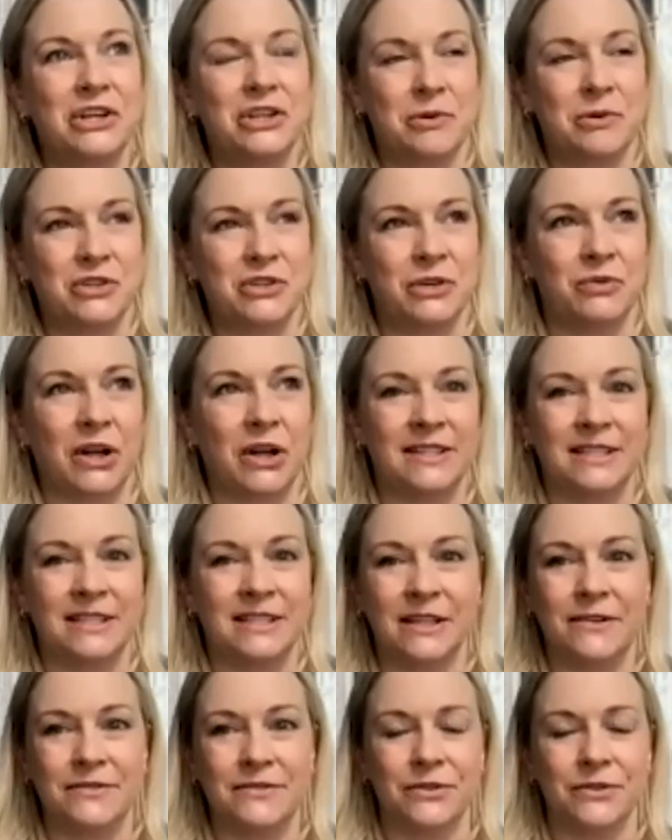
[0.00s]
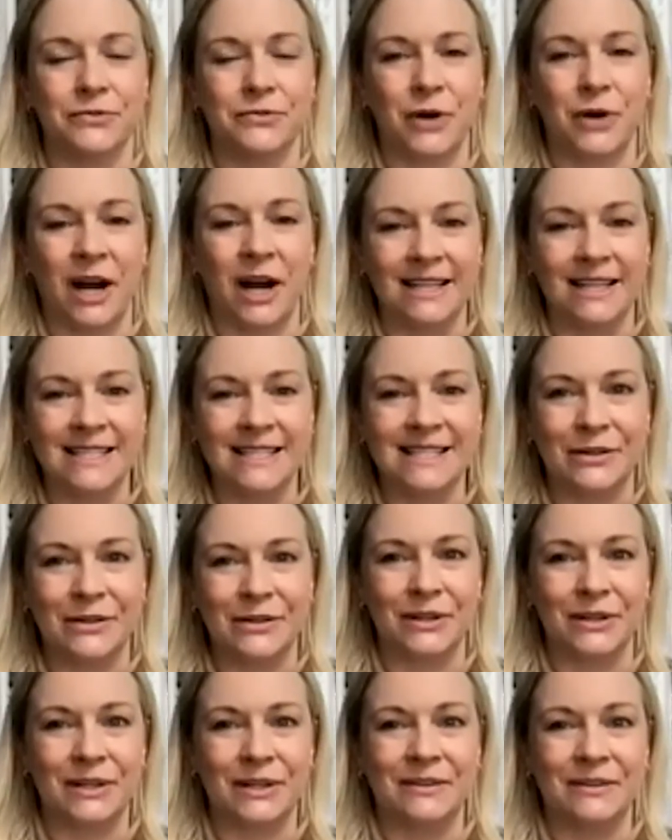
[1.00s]
especially relatives or friends that
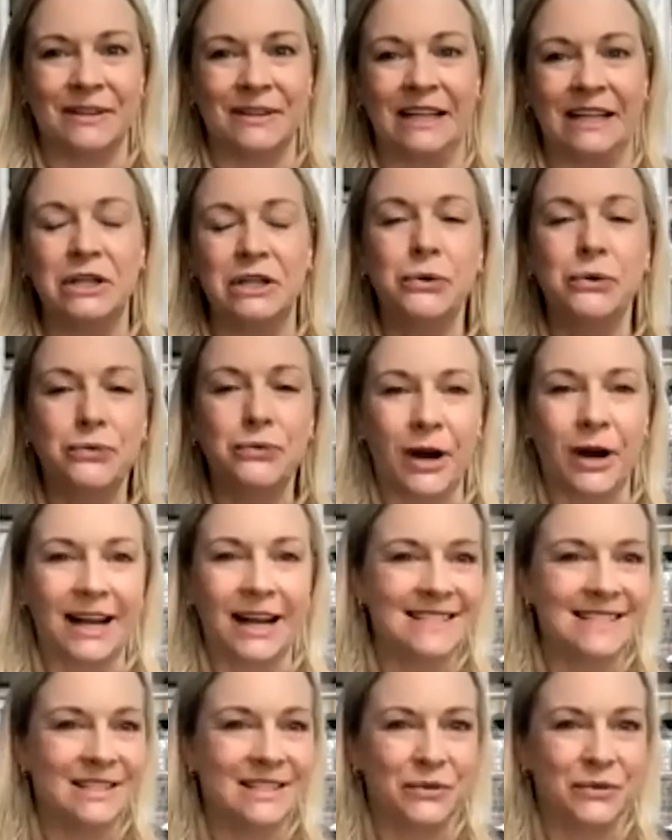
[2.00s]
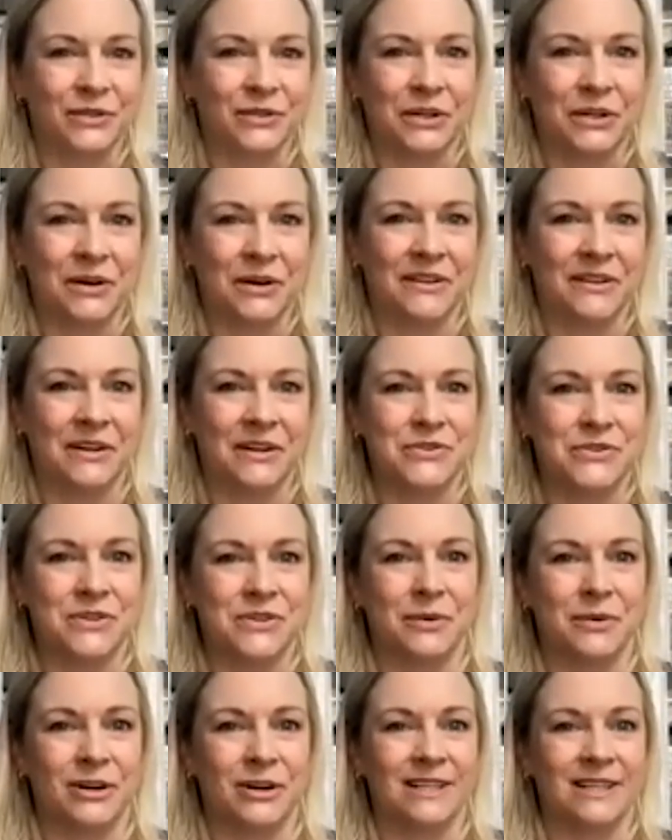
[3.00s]
are like new friends that don't really know how the industry
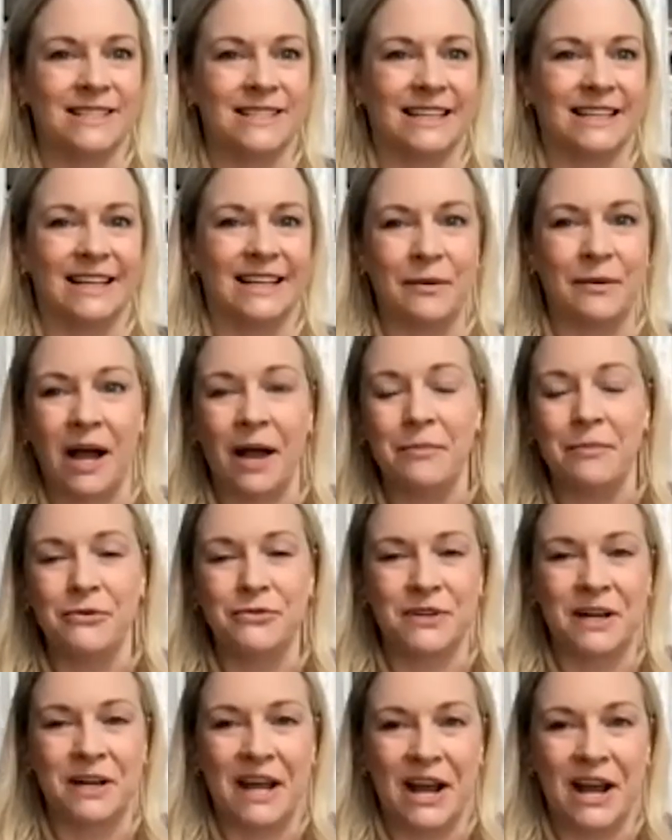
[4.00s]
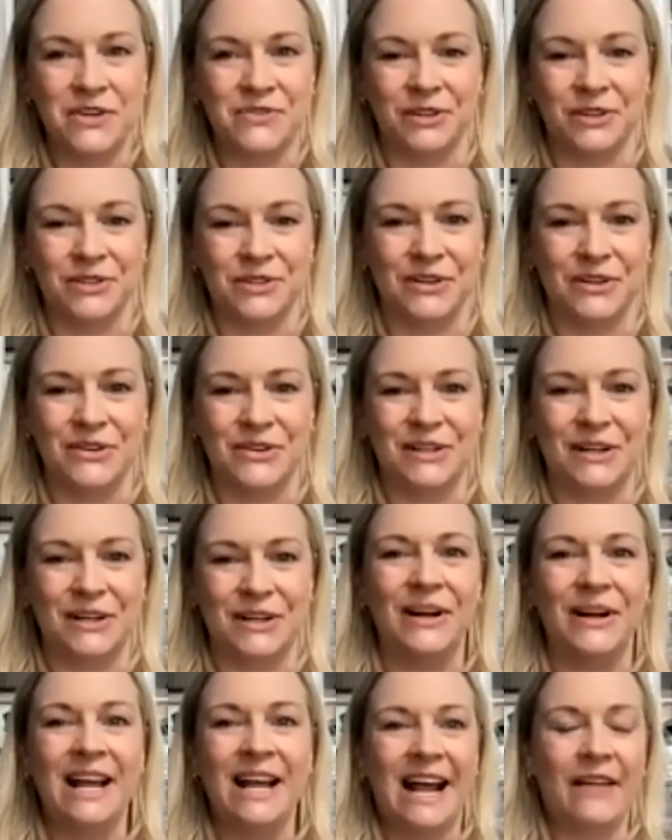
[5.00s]
works. Like I moved to Nashville 2 years
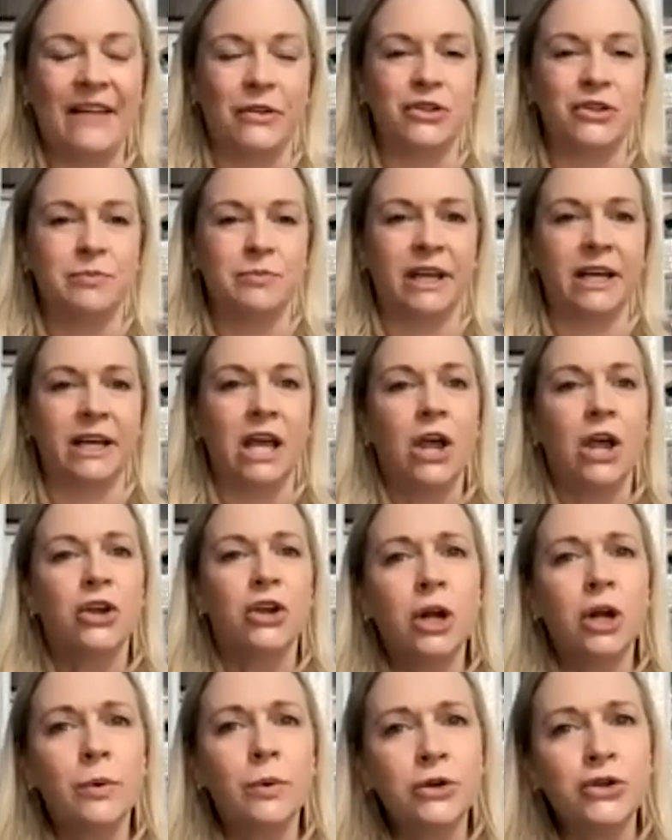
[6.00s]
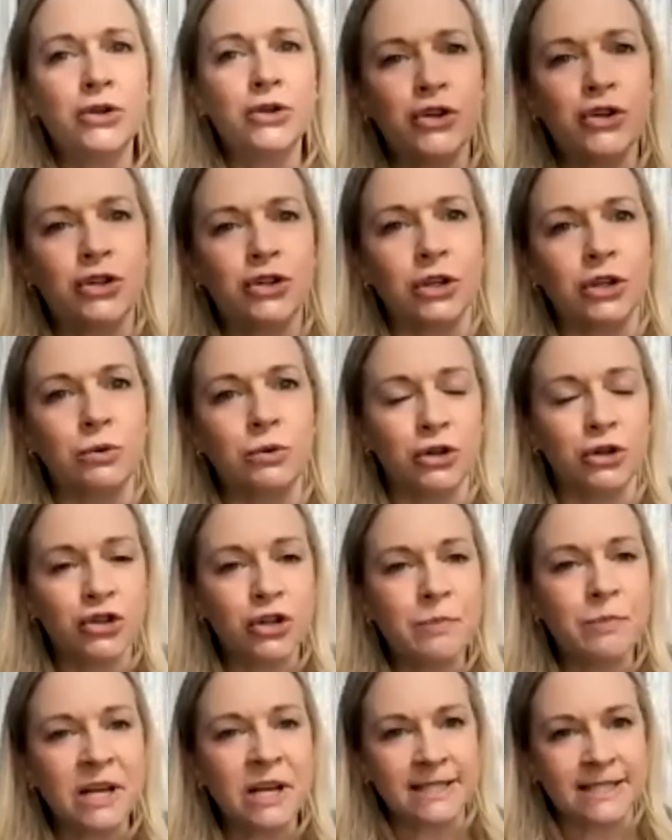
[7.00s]
ago and they'll just be like, you know what you should do? You
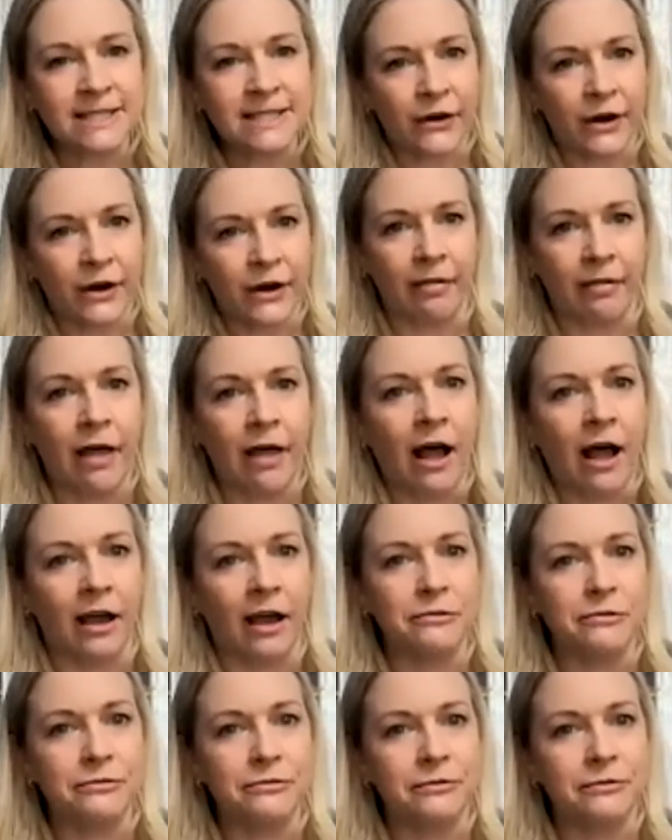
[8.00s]
should be on Saturday Night Live.